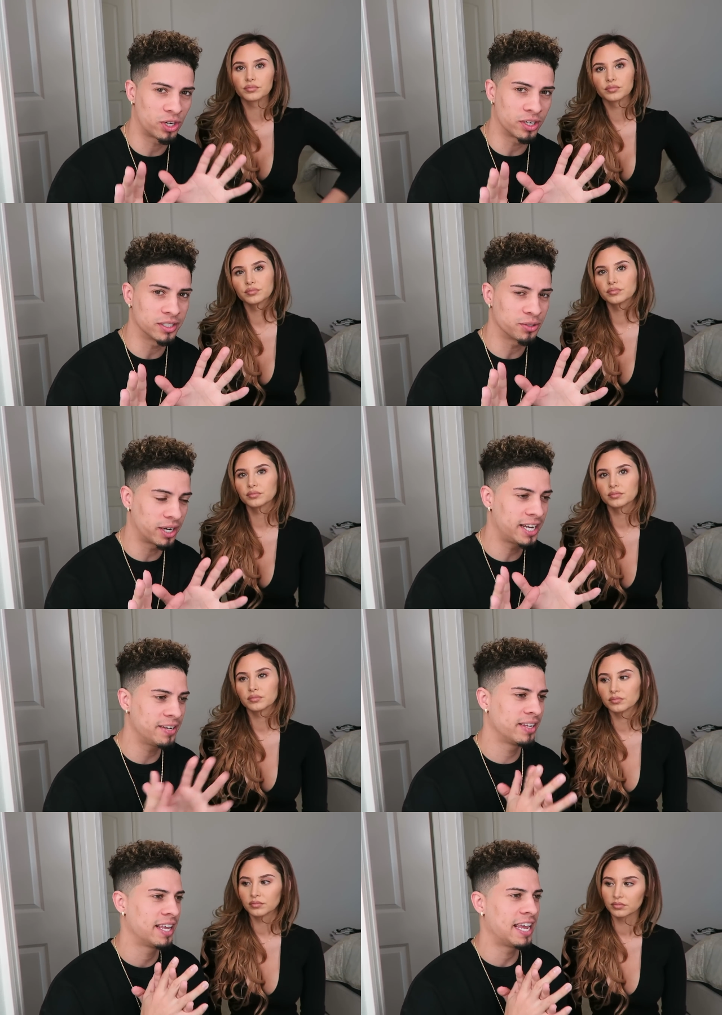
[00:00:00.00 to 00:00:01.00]
Speaker 1: workers,
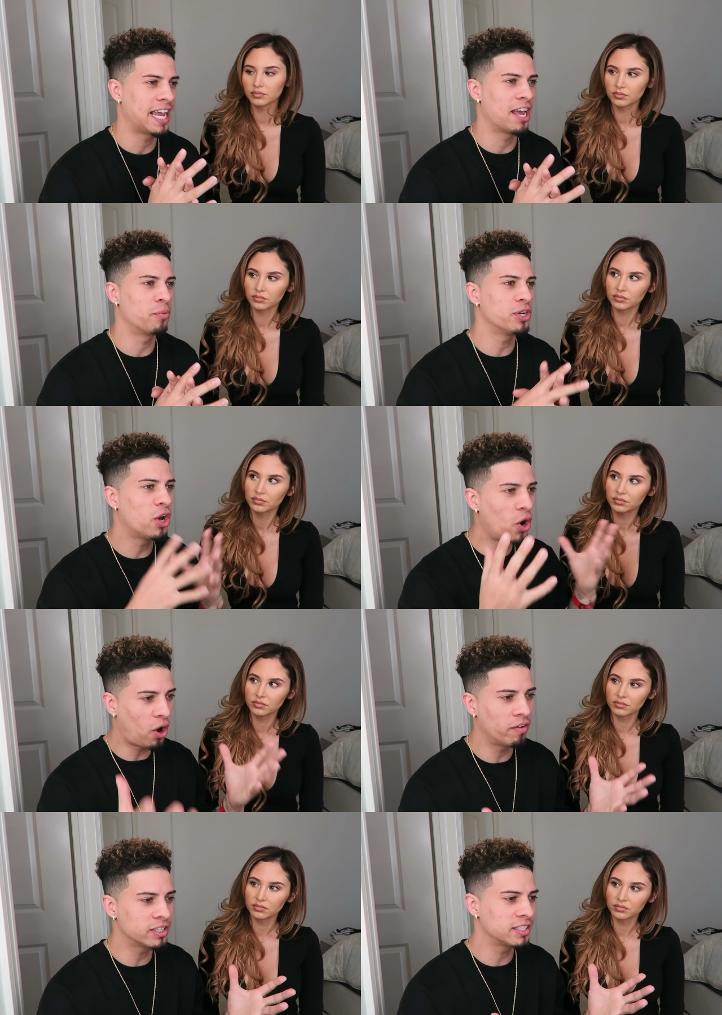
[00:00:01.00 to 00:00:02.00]
right? And we know
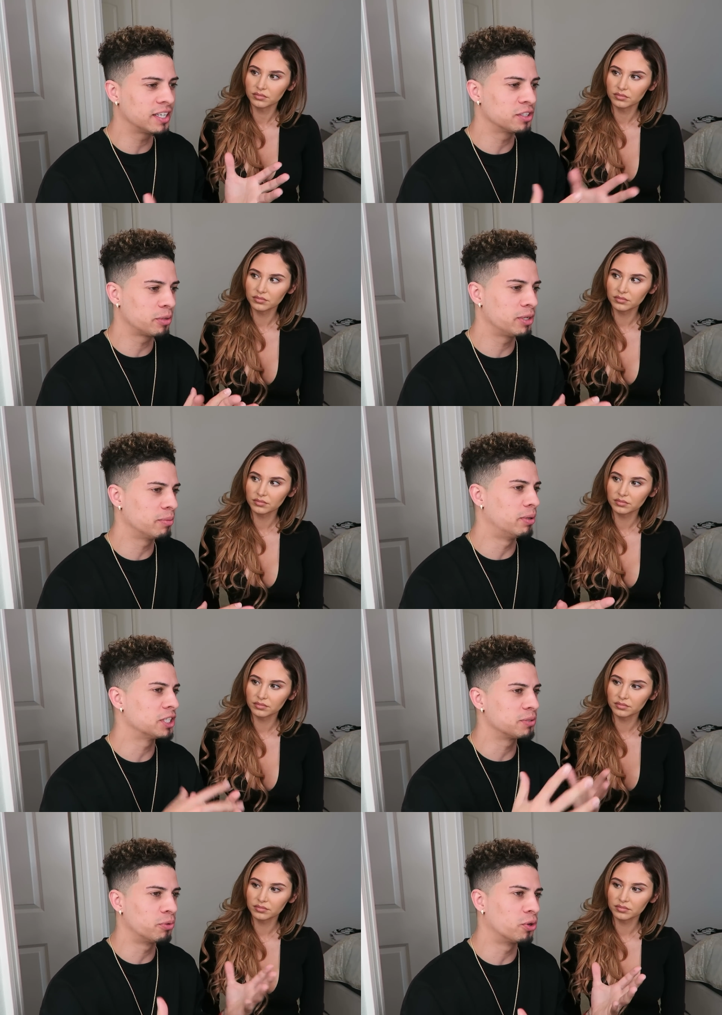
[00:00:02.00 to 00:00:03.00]
obviously there's gonna be a
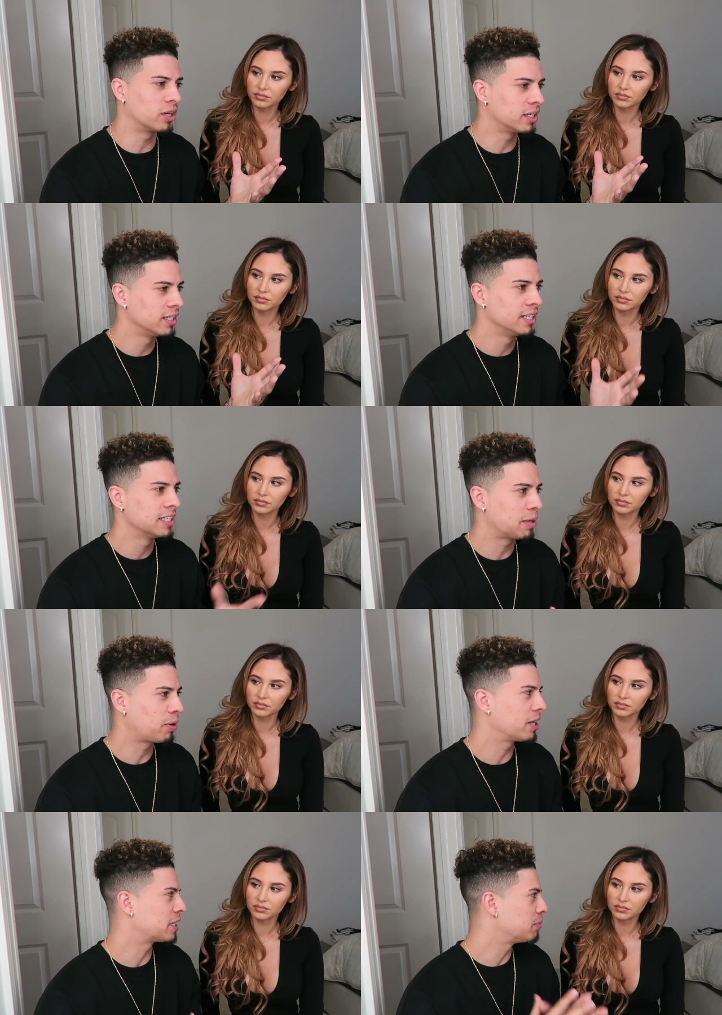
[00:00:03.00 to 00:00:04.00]
bunch more that
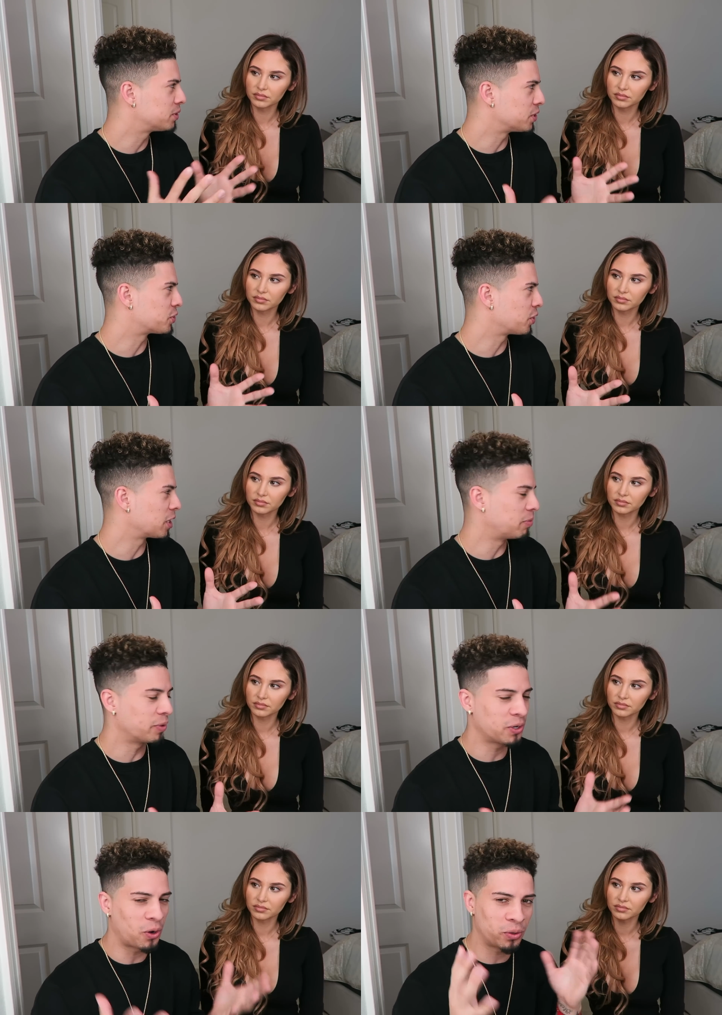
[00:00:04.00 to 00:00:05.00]
probably come to the truck, but
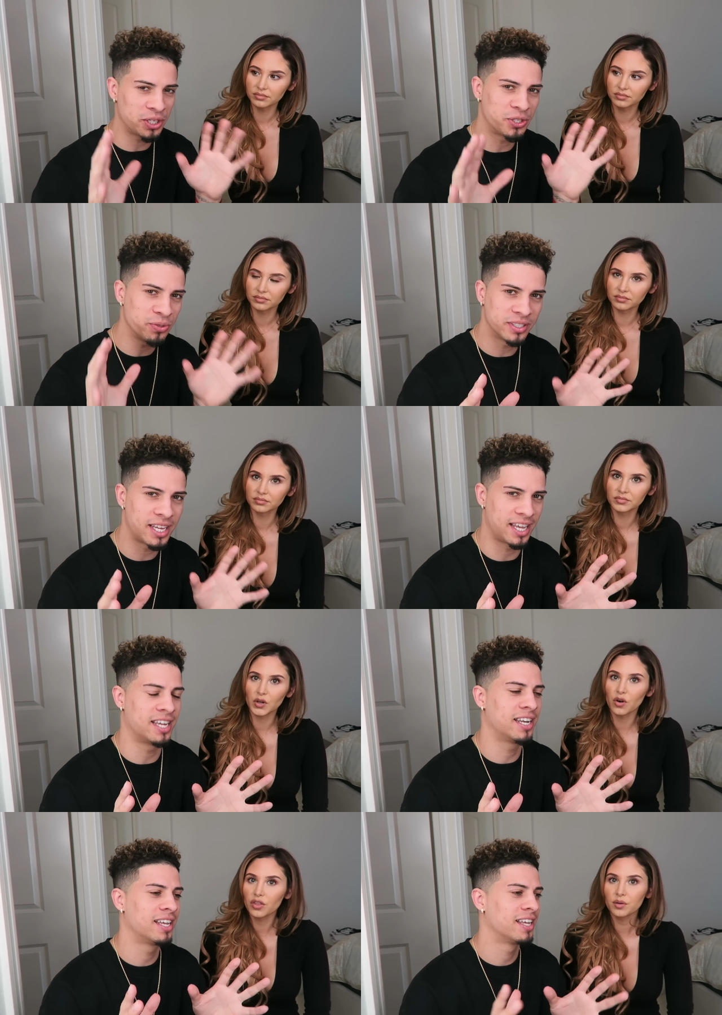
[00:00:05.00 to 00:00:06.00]
we can only choose
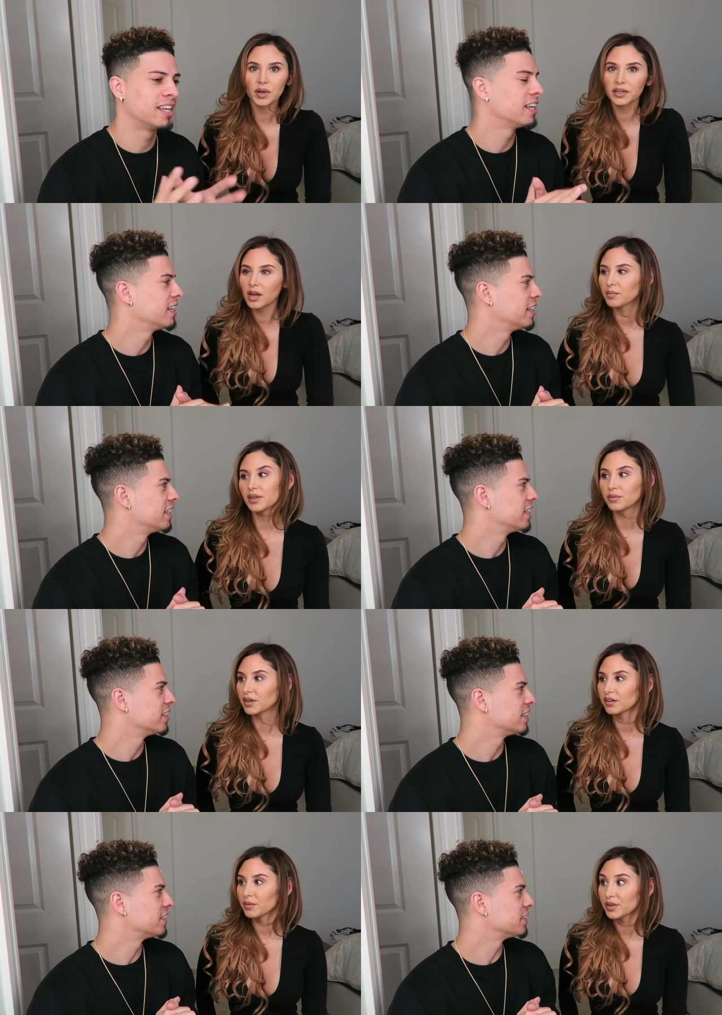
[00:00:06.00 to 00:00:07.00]
10.
Speaker 2: Or there might not be. We
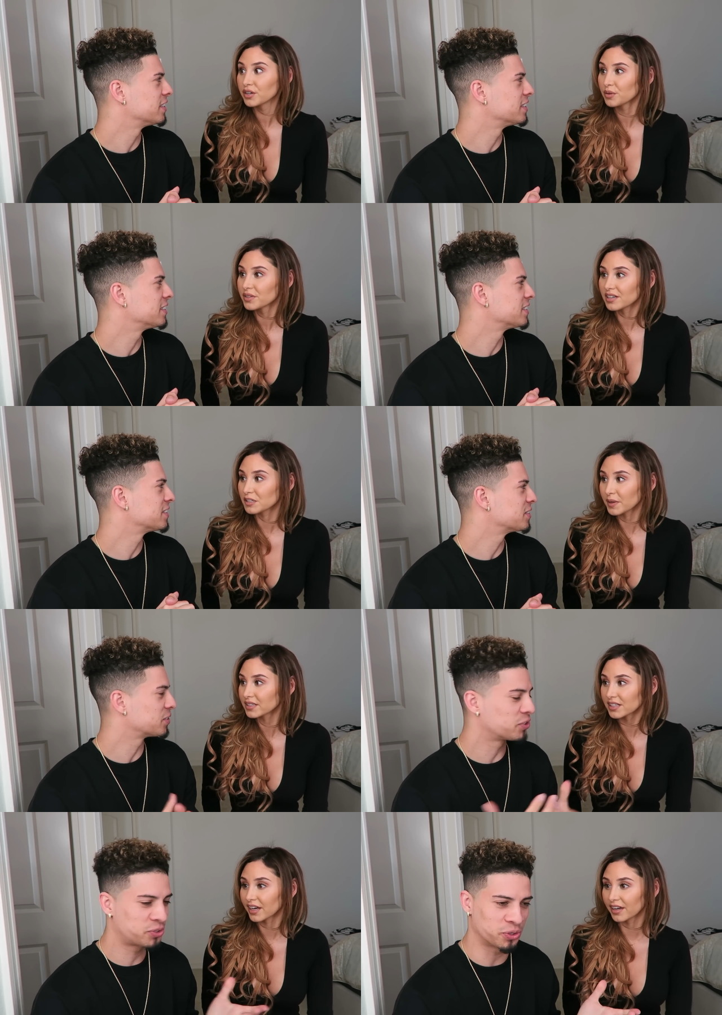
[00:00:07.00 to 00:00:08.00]
don't know. We don't know what to
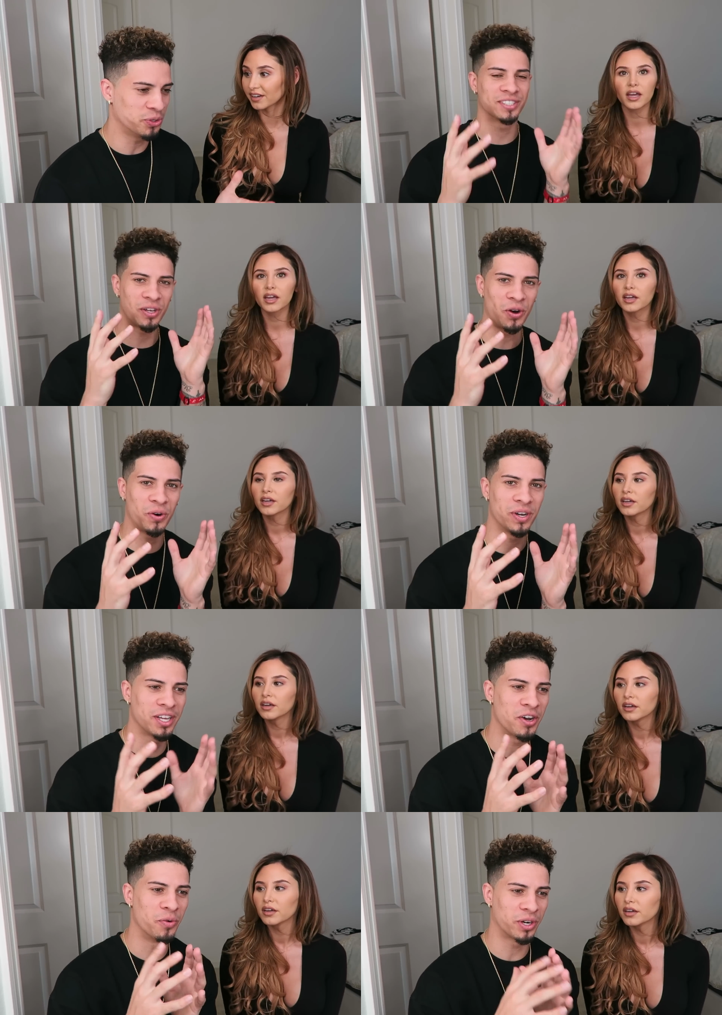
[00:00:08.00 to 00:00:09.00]
expect today. True.
Speaker 1: So
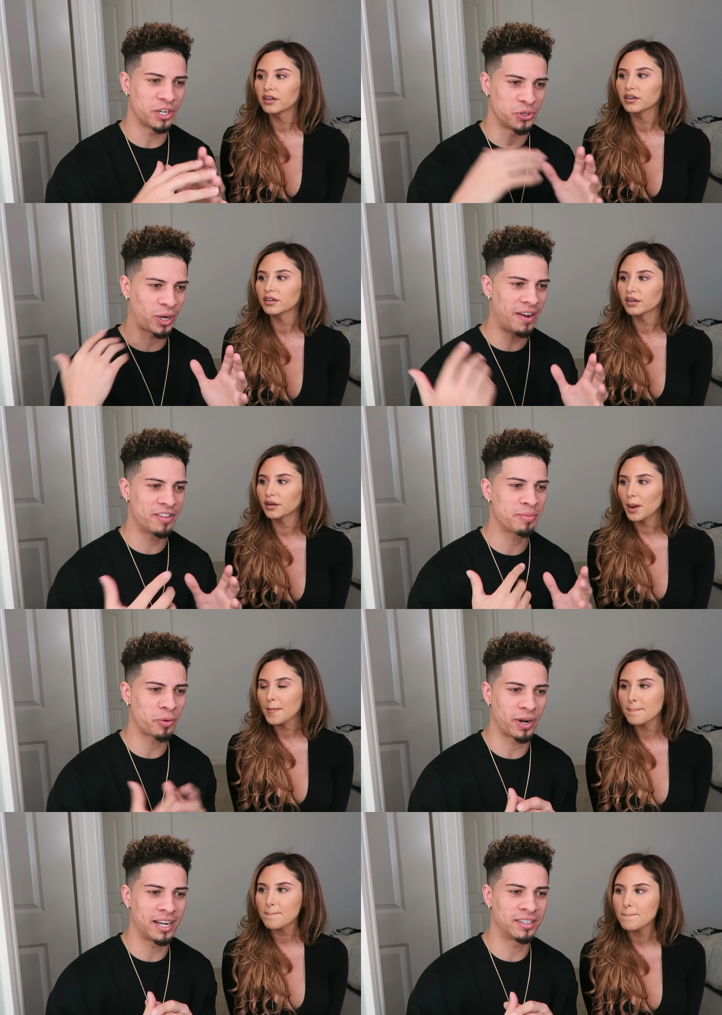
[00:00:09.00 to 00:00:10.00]
we're gonna drive them
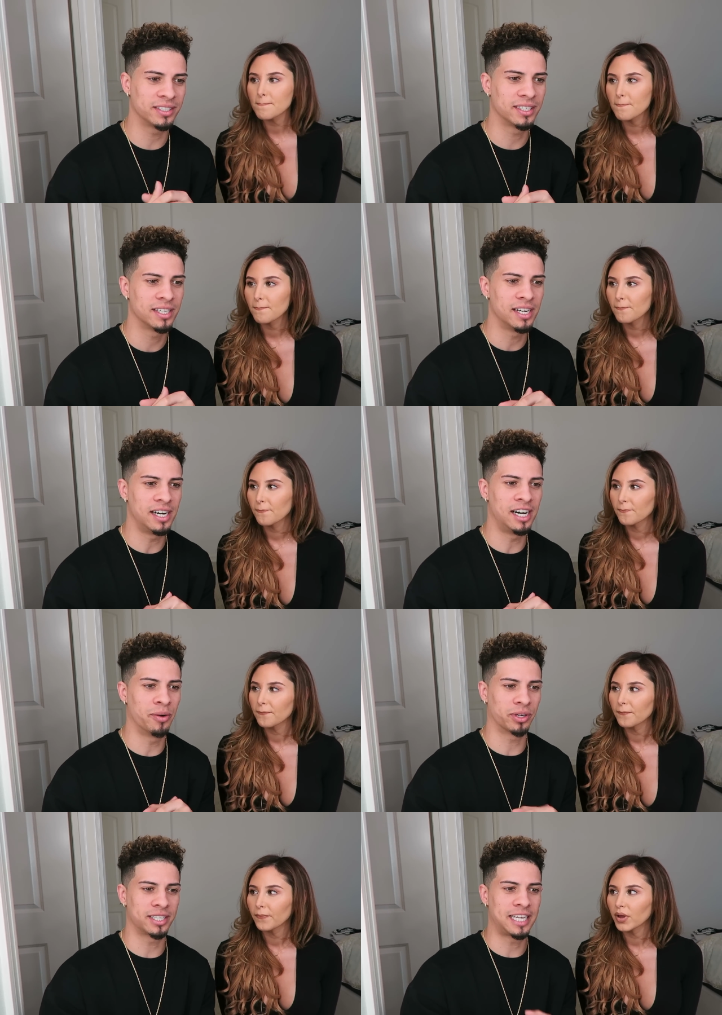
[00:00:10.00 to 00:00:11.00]
around. Uh,
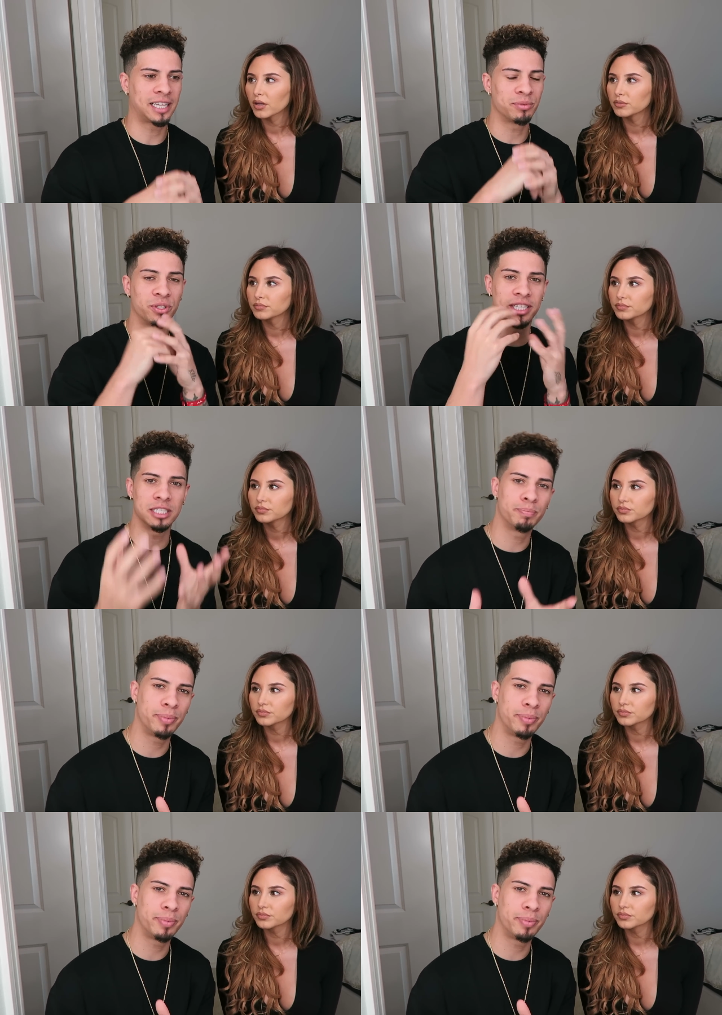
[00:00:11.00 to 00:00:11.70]
we're gonna take them to this